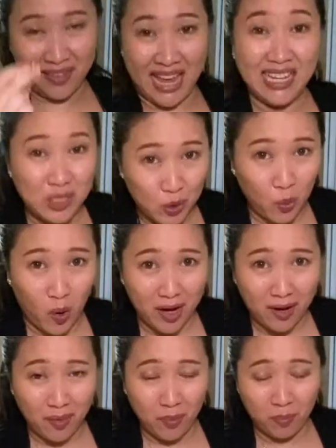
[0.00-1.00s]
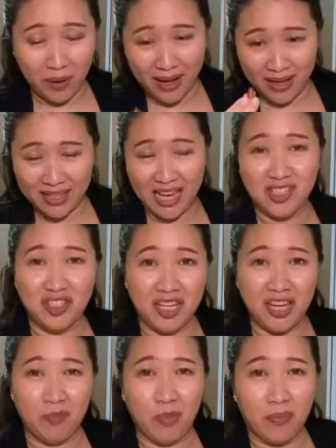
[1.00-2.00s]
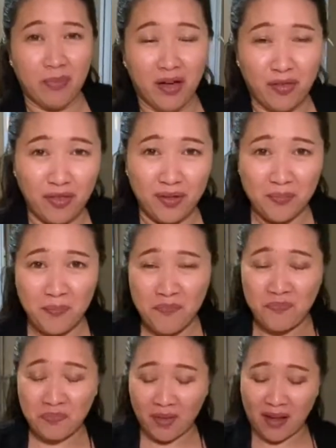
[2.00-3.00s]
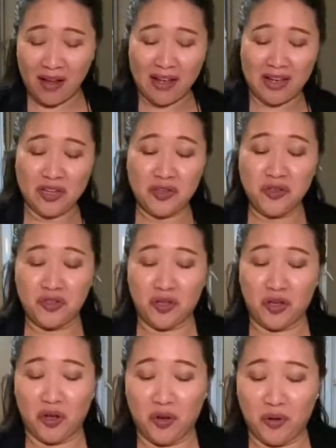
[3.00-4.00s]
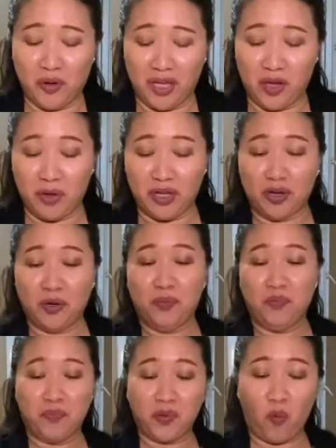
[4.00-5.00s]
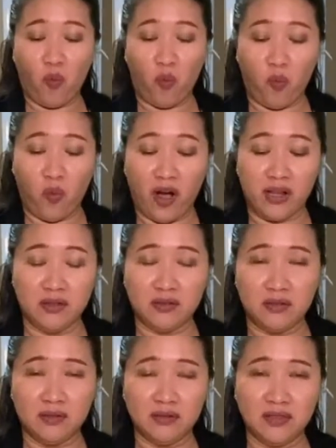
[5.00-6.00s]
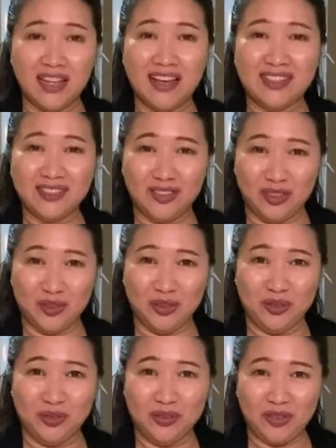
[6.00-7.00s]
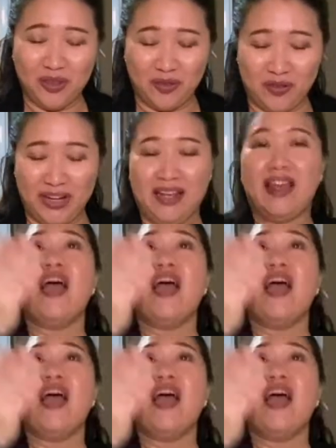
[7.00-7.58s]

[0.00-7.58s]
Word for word: taste one by catching it in my mouth. So here we go. One, two, three.